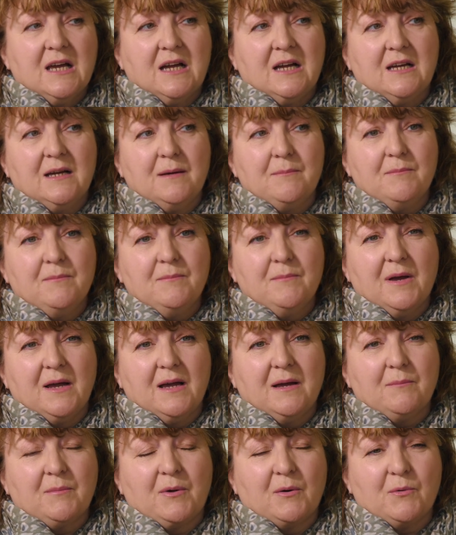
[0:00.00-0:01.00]

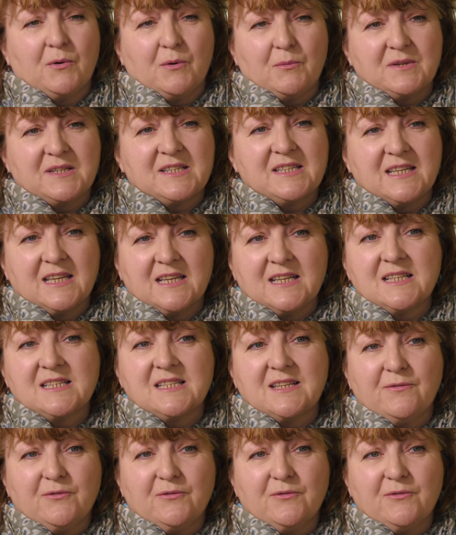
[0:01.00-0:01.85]
But what I would say is,